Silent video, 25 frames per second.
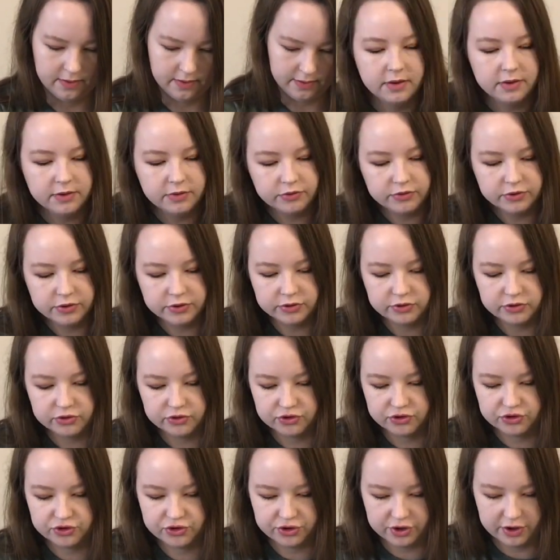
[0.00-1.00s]
And you
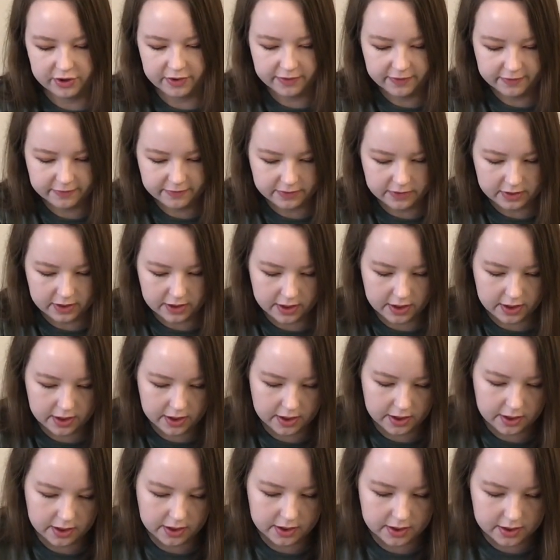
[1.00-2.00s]
just shove
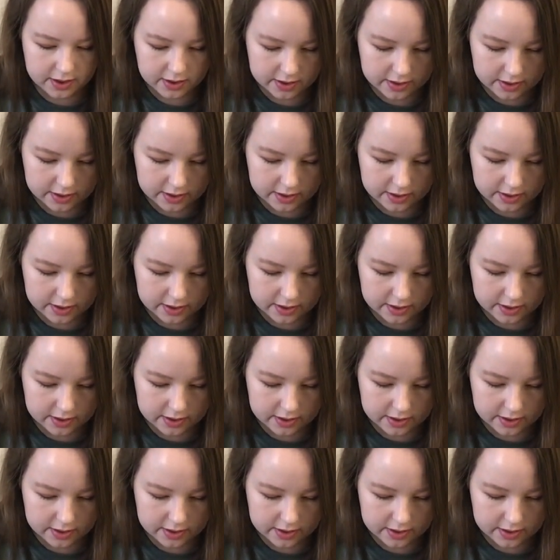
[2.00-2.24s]
like